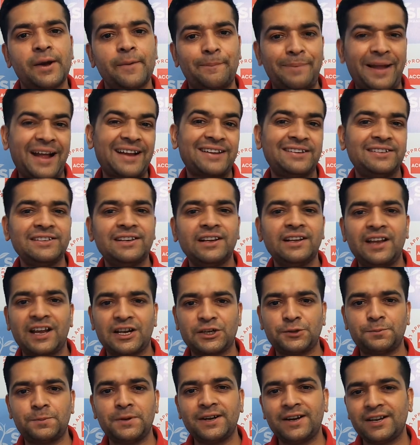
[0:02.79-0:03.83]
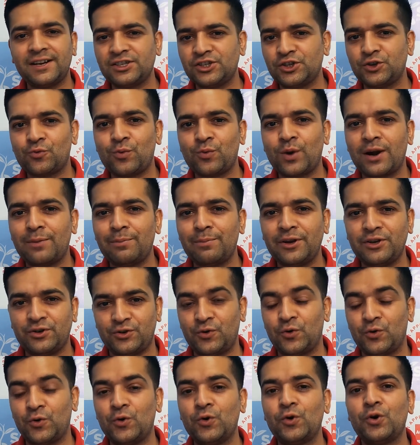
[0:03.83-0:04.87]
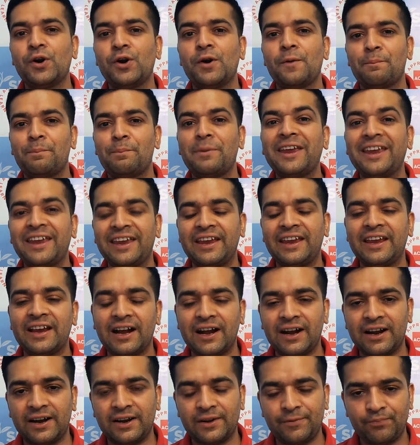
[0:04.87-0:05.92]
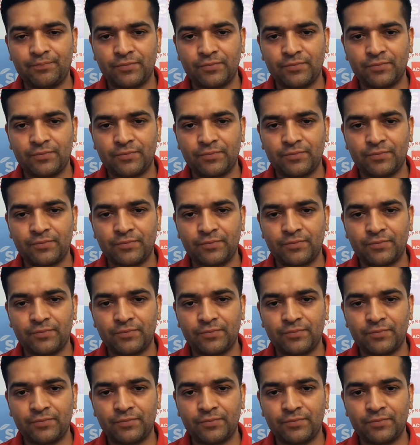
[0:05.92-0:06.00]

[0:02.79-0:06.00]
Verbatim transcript: Practical Experience Requirement or PER.